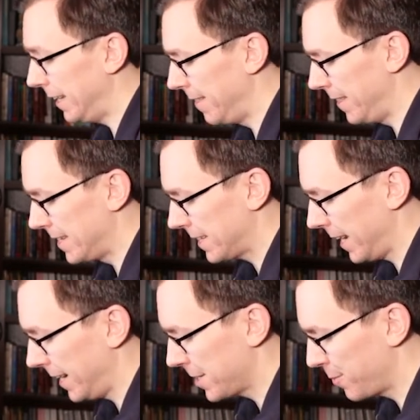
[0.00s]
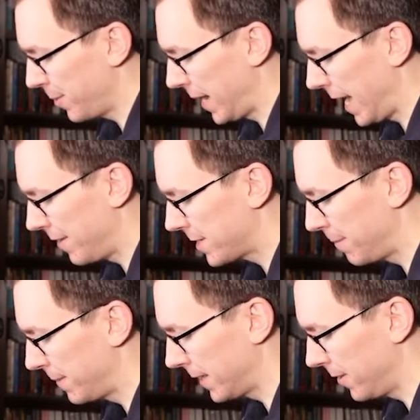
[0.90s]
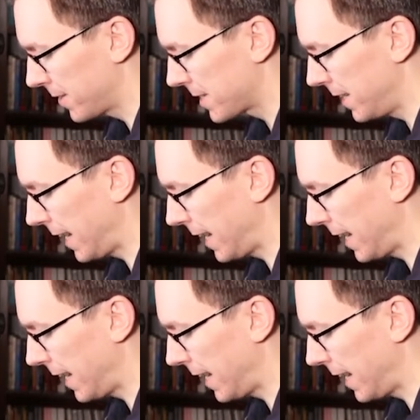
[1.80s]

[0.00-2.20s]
In this case, we would have something that looks